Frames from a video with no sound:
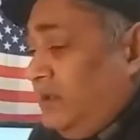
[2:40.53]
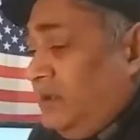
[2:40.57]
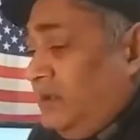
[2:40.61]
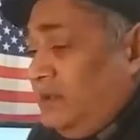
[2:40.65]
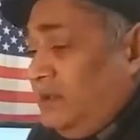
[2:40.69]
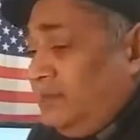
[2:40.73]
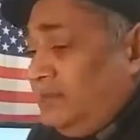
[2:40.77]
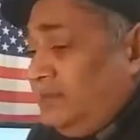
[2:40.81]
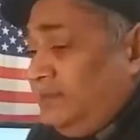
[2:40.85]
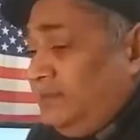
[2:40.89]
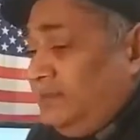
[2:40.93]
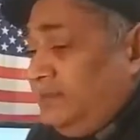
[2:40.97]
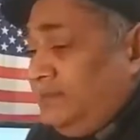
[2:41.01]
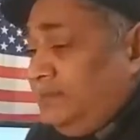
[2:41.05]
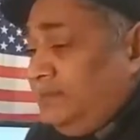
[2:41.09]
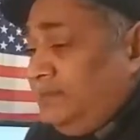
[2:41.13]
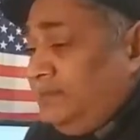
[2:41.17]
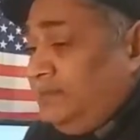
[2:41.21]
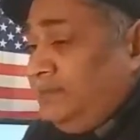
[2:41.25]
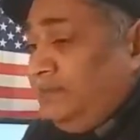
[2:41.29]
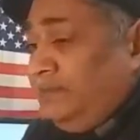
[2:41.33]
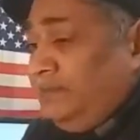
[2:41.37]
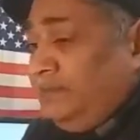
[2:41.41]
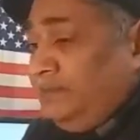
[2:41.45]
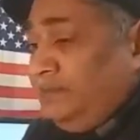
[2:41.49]

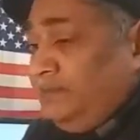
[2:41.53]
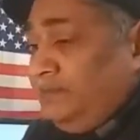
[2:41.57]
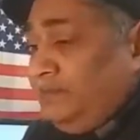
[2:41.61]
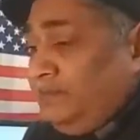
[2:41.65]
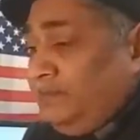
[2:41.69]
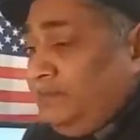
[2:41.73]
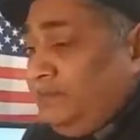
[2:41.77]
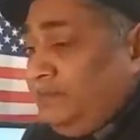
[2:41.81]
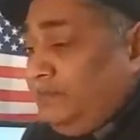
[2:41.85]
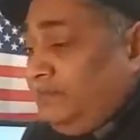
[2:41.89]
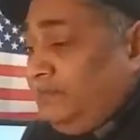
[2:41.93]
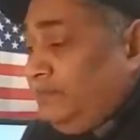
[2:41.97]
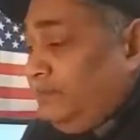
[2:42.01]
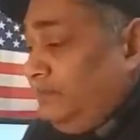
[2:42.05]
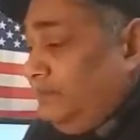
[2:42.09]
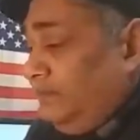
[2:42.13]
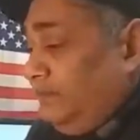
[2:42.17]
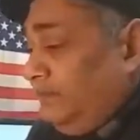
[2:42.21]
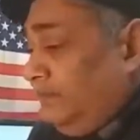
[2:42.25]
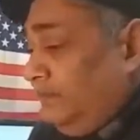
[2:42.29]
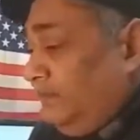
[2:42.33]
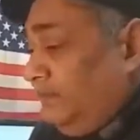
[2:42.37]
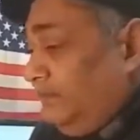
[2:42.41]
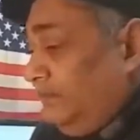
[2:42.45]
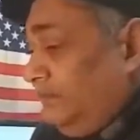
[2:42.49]

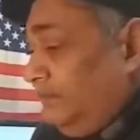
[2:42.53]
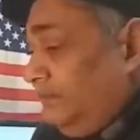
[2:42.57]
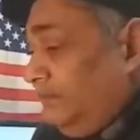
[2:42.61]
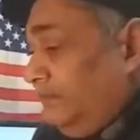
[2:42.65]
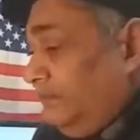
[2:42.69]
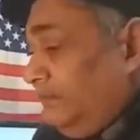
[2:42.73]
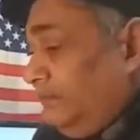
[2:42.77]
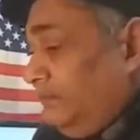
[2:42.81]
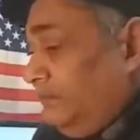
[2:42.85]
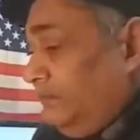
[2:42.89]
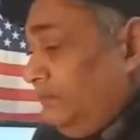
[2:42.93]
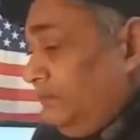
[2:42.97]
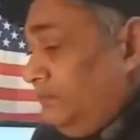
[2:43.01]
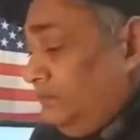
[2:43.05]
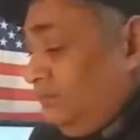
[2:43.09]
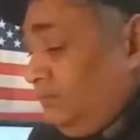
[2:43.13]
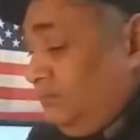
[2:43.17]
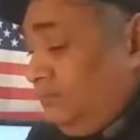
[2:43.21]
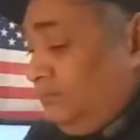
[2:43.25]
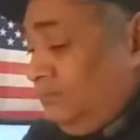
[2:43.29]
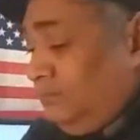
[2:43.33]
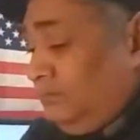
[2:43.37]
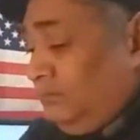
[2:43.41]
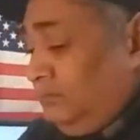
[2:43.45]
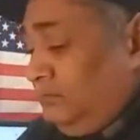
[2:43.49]

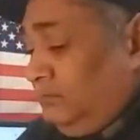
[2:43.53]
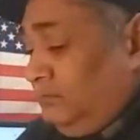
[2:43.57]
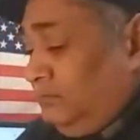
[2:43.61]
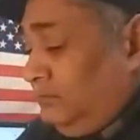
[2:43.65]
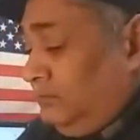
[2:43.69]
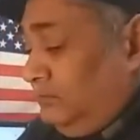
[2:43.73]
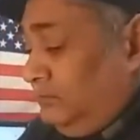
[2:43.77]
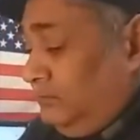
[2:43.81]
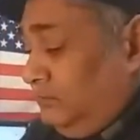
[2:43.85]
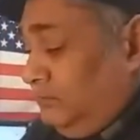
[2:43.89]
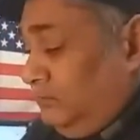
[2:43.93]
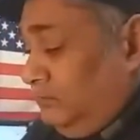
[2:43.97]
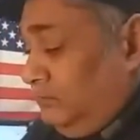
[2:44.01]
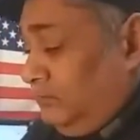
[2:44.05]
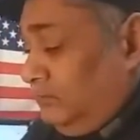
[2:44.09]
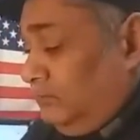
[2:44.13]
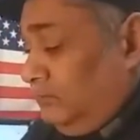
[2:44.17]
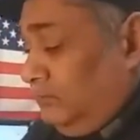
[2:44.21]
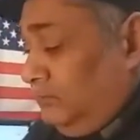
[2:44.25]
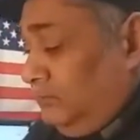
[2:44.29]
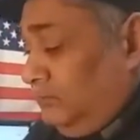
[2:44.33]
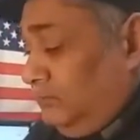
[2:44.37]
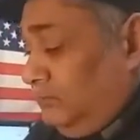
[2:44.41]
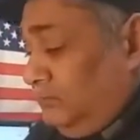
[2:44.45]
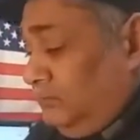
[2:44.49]

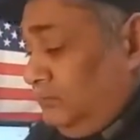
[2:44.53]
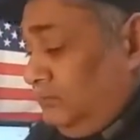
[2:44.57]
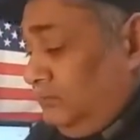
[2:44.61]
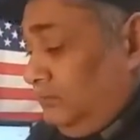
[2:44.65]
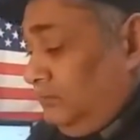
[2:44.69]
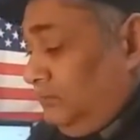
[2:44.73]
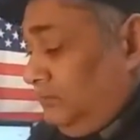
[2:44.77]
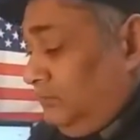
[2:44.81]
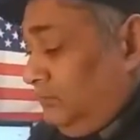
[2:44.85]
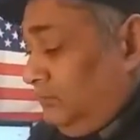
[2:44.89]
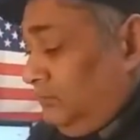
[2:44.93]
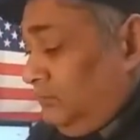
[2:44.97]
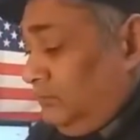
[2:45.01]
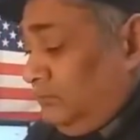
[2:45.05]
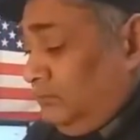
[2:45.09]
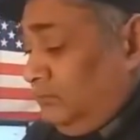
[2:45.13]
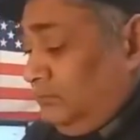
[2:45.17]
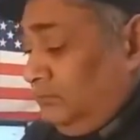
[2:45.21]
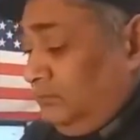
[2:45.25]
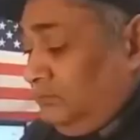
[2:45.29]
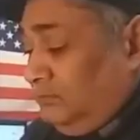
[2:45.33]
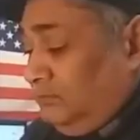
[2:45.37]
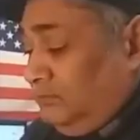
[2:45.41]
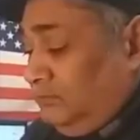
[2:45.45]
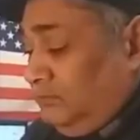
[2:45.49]

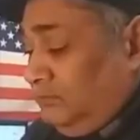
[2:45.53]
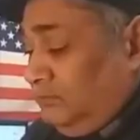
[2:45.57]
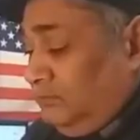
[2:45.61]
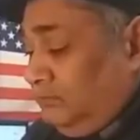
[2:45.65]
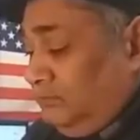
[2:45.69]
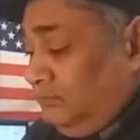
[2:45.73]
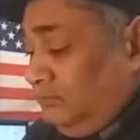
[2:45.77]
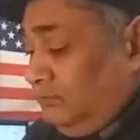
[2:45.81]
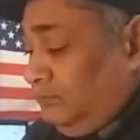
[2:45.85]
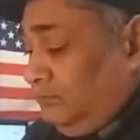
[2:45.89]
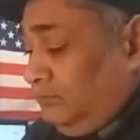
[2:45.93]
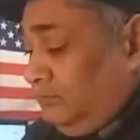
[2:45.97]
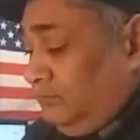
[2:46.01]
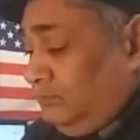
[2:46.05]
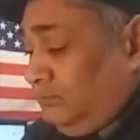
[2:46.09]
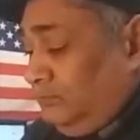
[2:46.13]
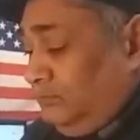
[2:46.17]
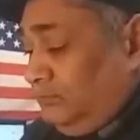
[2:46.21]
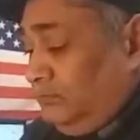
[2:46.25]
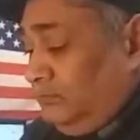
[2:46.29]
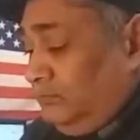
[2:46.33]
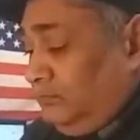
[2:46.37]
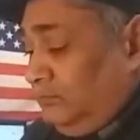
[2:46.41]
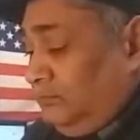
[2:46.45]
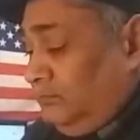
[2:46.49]

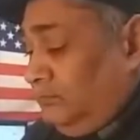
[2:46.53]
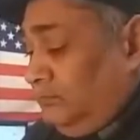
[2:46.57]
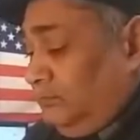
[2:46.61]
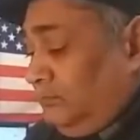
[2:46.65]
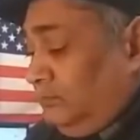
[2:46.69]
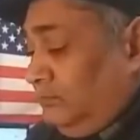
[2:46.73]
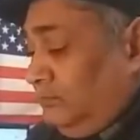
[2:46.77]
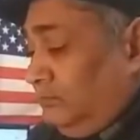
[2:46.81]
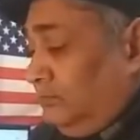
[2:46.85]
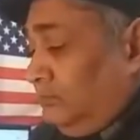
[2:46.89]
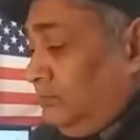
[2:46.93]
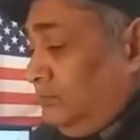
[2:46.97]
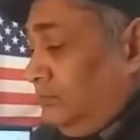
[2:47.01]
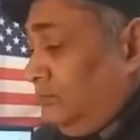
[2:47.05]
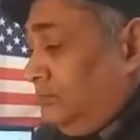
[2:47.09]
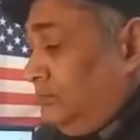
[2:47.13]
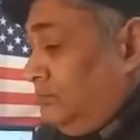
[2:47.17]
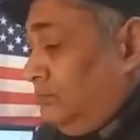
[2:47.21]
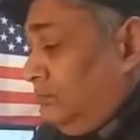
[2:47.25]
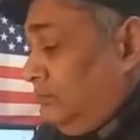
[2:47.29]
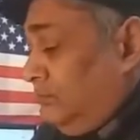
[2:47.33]
No one is speaking in this clip.